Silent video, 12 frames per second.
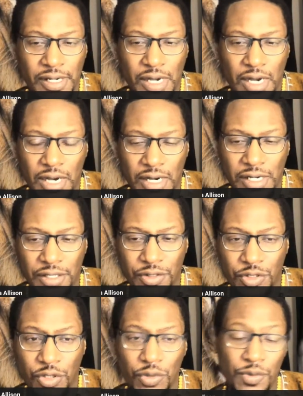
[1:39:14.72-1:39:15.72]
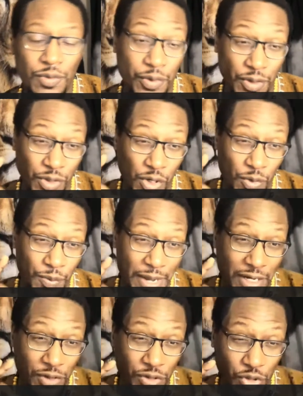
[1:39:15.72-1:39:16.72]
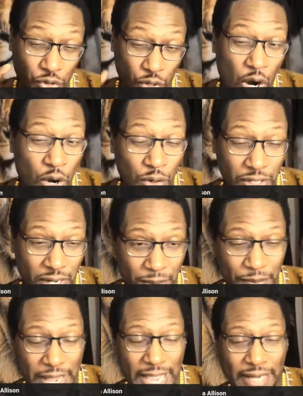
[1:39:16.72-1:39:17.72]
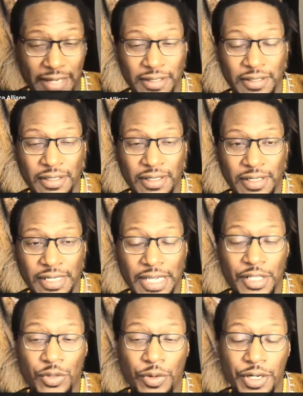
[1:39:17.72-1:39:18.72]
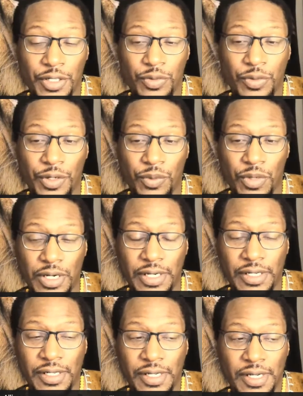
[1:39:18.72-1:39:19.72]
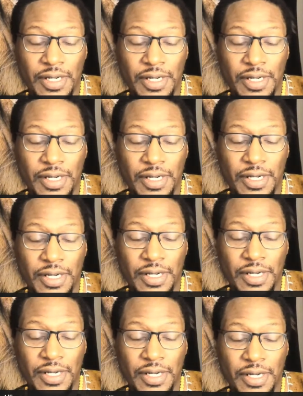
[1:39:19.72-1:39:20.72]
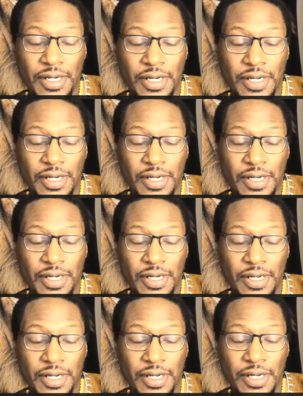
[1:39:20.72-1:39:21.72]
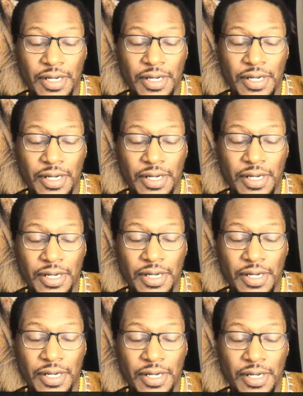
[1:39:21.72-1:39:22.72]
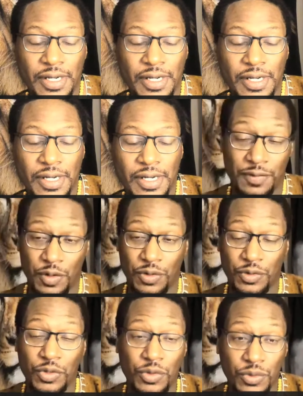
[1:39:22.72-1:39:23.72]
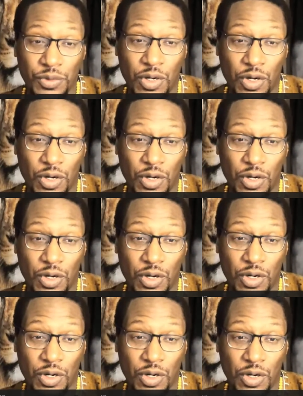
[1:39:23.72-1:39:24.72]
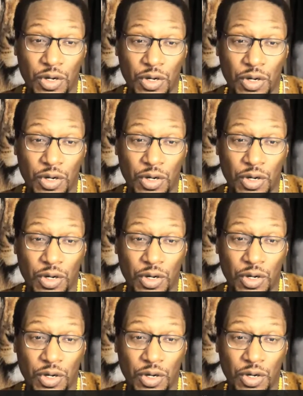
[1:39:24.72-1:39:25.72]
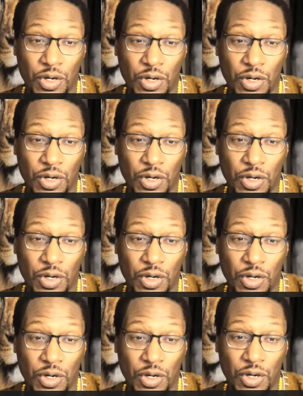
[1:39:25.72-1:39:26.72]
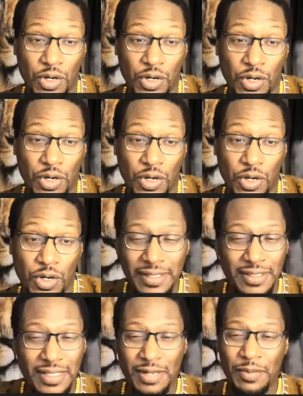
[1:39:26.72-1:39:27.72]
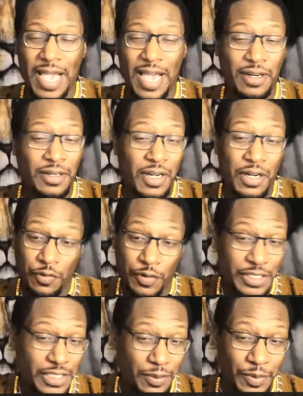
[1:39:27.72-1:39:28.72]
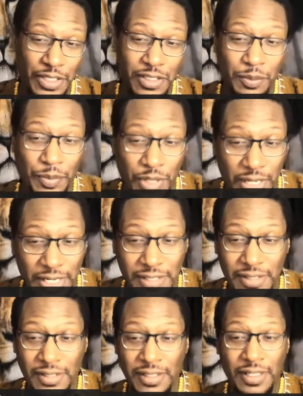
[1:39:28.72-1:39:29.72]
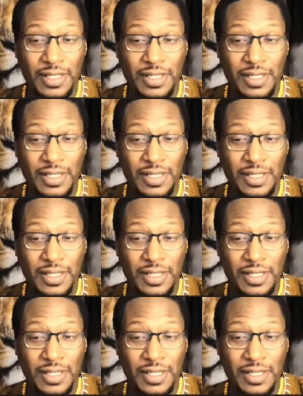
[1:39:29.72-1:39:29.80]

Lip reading: to make a strong comeback in 2021 when people are now accustomed to buying stuff through online. They can avoid the lines. They're willing to wait. Doesn't matter. Free shipping is a plus.